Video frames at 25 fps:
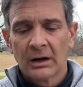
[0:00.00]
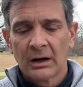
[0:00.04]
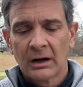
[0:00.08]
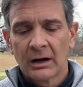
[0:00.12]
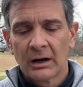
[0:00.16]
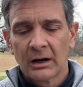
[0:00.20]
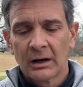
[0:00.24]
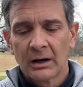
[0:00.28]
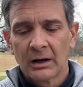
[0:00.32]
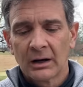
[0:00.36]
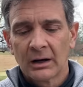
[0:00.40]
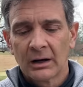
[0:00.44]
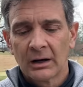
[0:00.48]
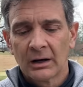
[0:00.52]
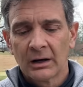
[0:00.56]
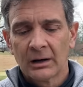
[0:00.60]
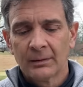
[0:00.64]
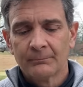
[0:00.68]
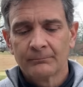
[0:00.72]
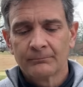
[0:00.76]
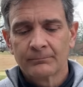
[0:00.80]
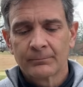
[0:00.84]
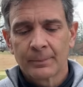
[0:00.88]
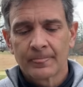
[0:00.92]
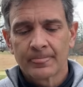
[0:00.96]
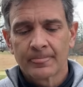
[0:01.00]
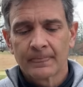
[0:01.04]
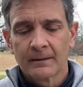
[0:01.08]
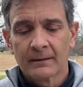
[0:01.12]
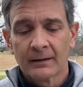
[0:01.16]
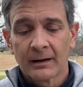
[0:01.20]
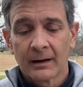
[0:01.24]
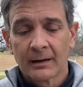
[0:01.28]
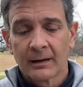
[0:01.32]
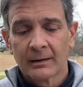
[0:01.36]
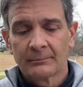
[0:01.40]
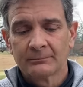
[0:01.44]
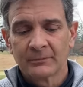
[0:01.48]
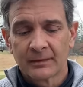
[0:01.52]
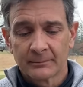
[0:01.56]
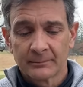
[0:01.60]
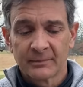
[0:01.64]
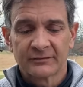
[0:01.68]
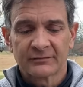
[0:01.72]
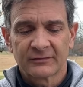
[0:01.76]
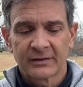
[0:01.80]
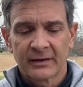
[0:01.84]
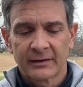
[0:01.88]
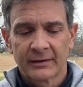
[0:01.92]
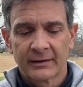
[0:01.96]
Um, let
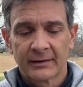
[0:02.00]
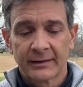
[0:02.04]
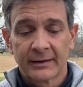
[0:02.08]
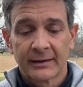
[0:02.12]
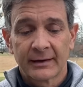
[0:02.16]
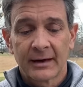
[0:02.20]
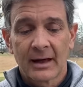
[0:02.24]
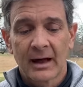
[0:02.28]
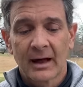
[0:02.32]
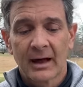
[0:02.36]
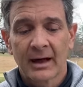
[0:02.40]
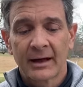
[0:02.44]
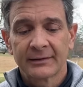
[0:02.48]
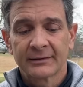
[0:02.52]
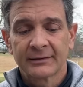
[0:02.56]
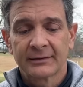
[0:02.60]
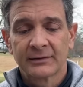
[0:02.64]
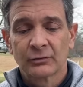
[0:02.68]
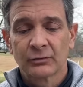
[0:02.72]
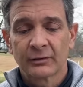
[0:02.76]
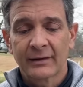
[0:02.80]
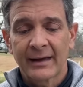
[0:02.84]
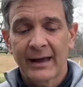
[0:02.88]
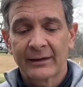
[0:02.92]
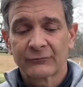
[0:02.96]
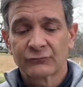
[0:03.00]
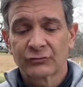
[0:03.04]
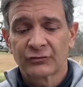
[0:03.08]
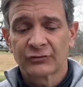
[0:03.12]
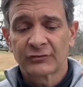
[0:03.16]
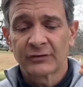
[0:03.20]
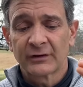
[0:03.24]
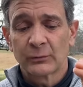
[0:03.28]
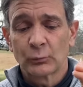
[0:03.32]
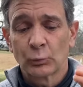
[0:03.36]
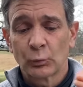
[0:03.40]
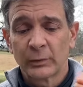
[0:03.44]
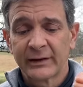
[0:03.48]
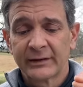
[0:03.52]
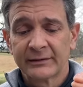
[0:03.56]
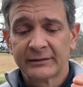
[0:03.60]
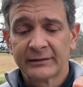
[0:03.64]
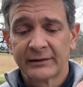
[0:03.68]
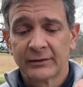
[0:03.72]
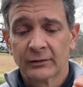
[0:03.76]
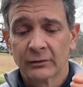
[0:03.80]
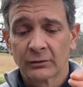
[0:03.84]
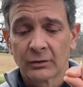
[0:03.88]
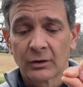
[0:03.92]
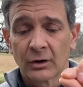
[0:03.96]
me say that again. High yield atrazine weed
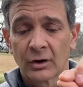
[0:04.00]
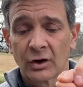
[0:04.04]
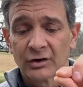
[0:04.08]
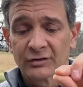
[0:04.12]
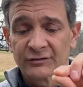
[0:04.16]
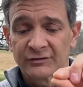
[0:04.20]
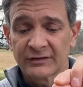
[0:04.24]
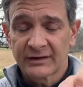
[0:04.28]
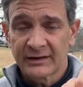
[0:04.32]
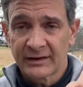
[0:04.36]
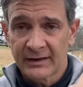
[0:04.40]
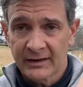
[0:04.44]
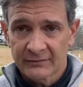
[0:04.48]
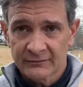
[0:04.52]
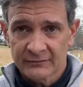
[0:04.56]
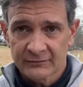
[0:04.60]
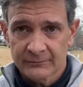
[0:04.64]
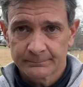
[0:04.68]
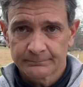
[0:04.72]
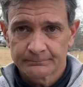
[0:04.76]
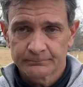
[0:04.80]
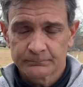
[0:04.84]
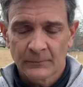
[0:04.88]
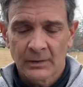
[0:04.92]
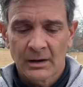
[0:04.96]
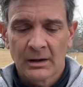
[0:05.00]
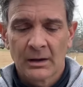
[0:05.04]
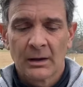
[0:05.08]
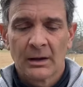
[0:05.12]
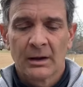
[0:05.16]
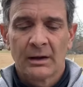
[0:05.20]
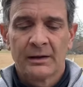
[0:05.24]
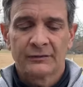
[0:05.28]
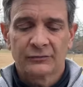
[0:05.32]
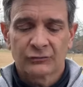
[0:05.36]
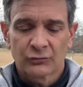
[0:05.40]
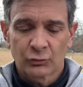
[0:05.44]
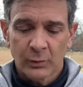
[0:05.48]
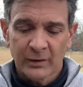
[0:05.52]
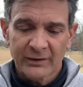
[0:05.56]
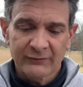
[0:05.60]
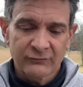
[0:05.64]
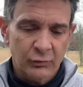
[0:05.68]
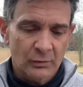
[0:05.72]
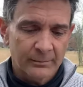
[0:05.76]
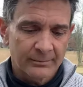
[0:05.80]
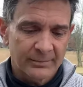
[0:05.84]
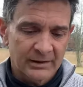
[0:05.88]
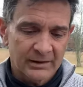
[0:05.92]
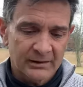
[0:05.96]
killer RTS. It's
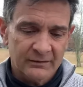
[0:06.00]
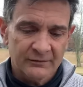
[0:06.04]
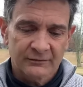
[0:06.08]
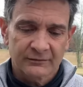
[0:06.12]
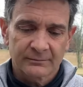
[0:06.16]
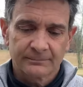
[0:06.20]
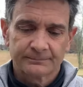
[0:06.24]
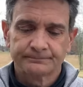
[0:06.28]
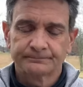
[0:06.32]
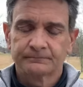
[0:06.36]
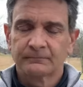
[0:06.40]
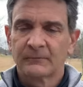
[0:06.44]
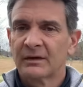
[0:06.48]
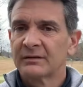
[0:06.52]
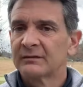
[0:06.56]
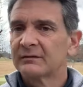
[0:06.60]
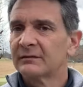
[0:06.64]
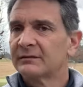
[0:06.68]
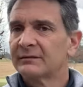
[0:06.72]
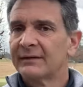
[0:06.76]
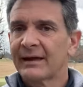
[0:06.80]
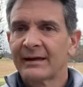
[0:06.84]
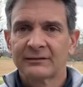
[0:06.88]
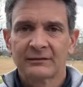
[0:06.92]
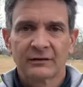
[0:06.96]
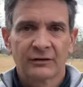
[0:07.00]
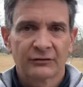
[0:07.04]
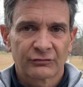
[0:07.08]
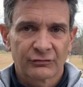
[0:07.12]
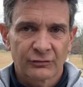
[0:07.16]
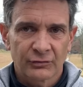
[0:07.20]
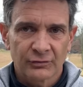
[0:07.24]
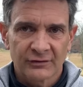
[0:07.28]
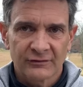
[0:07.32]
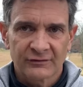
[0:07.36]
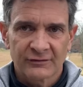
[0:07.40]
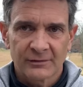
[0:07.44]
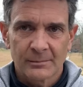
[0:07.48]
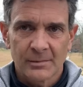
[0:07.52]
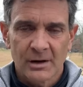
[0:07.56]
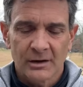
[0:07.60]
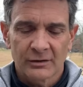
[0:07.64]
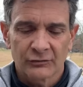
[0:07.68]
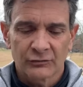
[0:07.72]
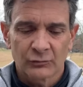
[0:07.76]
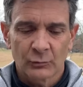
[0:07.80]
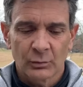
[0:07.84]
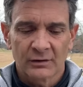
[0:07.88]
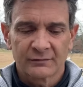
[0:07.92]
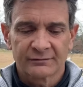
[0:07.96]
24 bucks. That does
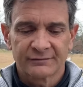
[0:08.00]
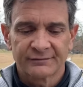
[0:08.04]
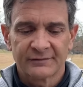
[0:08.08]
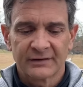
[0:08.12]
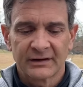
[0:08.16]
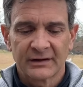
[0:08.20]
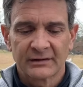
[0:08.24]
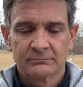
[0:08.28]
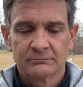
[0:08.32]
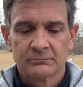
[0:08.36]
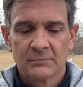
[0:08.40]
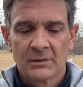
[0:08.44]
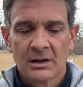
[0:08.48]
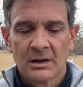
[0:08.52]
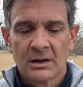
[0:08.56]
3,700 square feet.